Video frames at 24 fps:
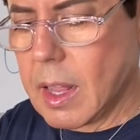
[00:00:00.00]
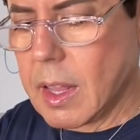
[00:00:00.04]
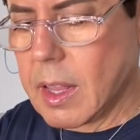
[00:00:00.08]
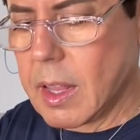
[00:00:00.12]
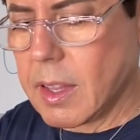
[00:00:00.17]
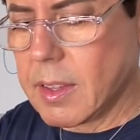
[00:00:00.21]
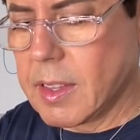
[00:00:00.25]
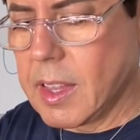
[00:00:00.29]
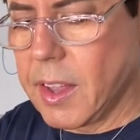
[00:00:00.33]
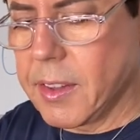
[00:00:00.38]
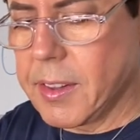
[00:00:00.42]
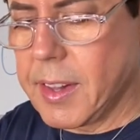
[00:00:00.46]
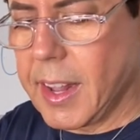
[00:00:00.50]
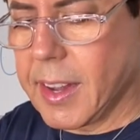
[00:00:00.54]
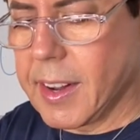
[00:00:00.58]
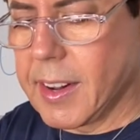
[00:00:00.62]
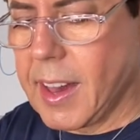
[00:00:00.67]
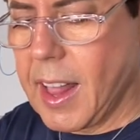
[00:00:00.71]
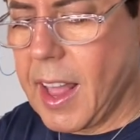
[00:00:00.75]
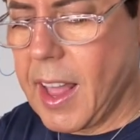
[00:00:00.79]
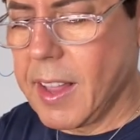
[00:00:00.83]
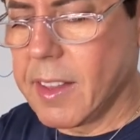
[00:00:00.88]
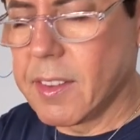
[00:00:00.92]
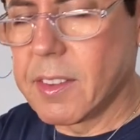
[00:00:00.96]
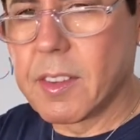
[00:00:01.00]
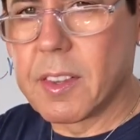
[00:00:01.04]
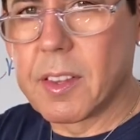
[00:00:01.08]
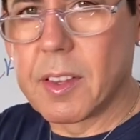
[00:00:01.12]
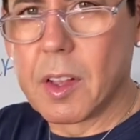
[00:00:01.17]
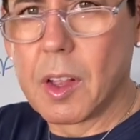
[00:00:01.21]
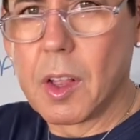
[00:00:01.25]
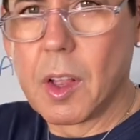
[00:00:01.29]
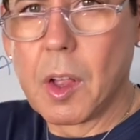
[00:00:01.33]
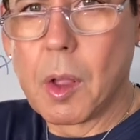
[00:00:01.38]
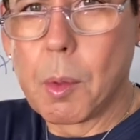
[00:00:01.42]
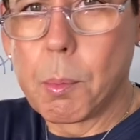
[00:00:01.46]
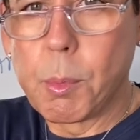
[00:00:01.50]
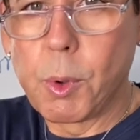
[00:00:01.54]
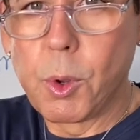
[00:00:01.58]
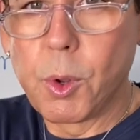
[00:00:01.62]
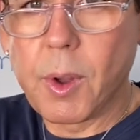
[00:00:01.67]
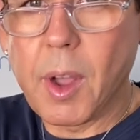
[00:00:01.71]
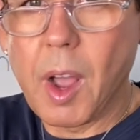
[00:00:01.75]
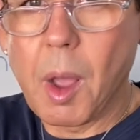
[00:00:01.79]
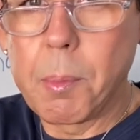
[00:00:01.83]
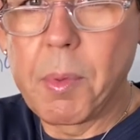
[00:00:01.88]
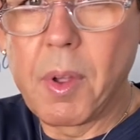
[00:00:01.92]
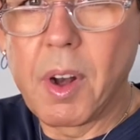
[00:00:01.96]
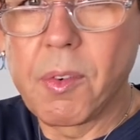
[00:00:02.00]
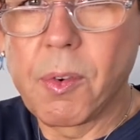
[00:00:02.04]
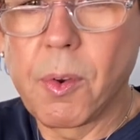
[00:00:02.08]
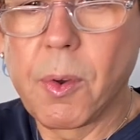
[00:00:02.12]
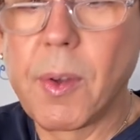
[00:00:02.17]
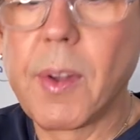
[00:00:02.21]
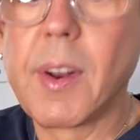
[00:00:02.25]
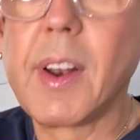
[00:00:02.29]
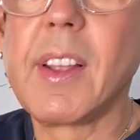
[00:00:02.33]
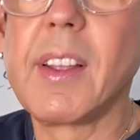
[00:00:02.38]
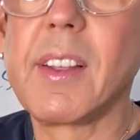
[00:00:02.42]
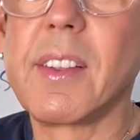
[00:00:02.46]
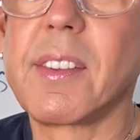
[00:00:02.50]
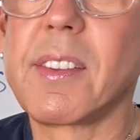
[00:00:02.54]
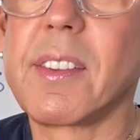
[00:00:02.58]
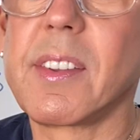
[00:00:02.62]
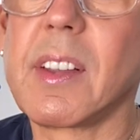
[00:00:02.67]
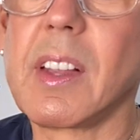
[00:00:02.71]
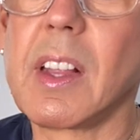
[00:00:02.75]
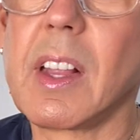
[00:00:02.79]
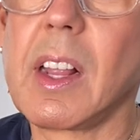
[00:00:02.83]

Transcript: It sounds like glass, but look how beautiful it is.